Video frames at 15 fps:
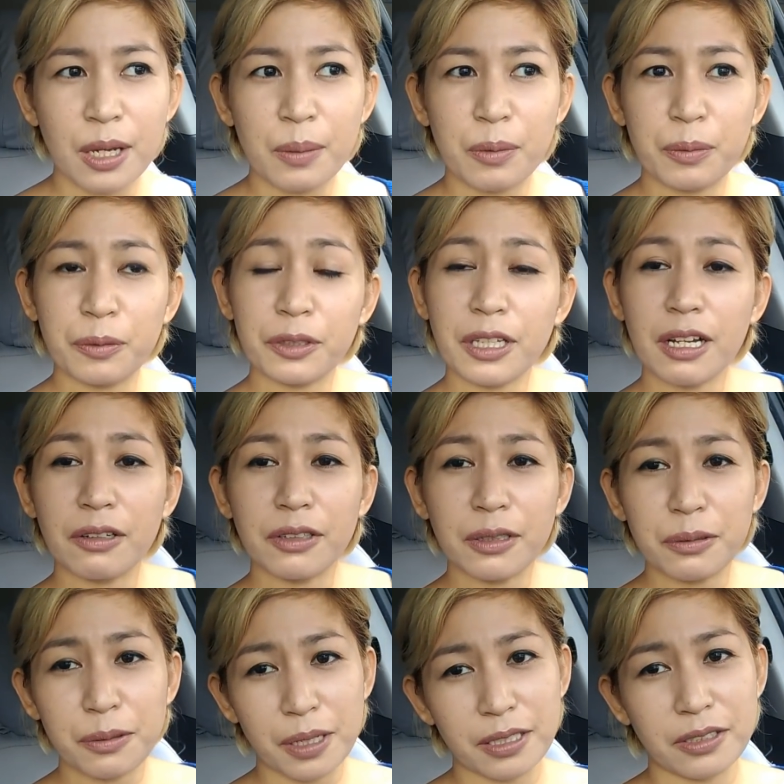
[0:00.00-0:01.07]
pumunta ako
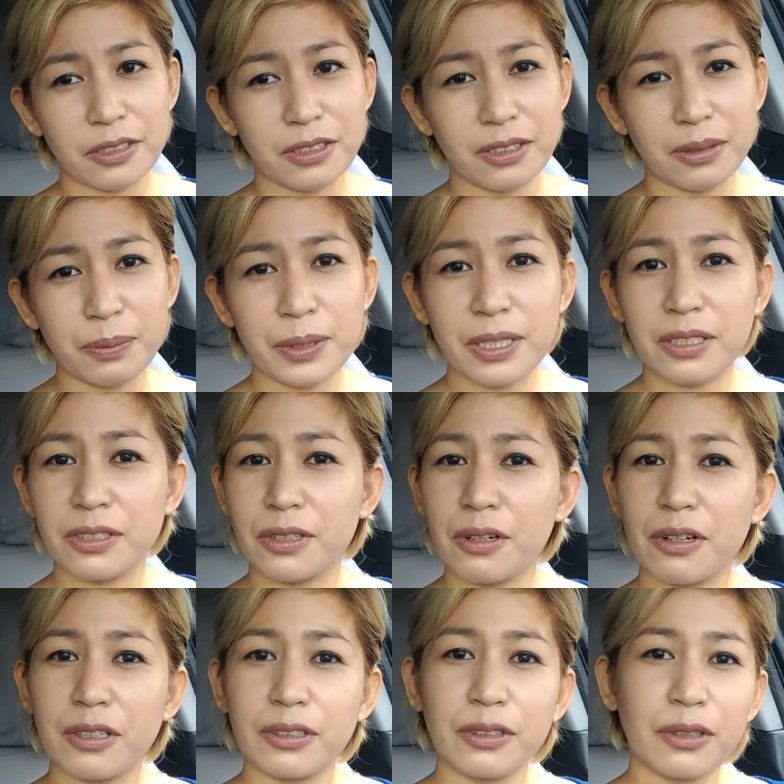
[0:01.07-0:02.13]
ng Watson's because you
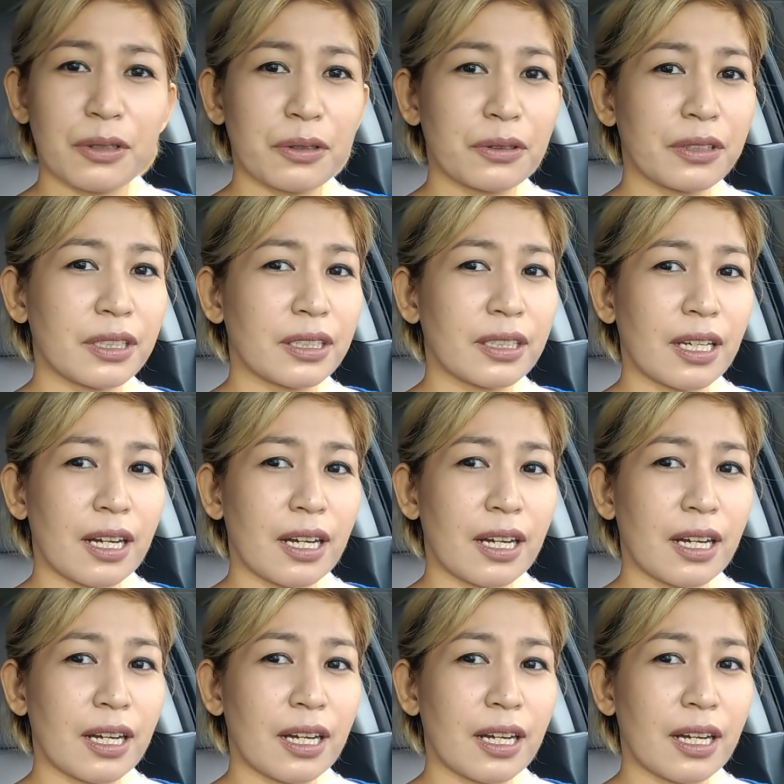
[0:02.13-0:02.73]
all know that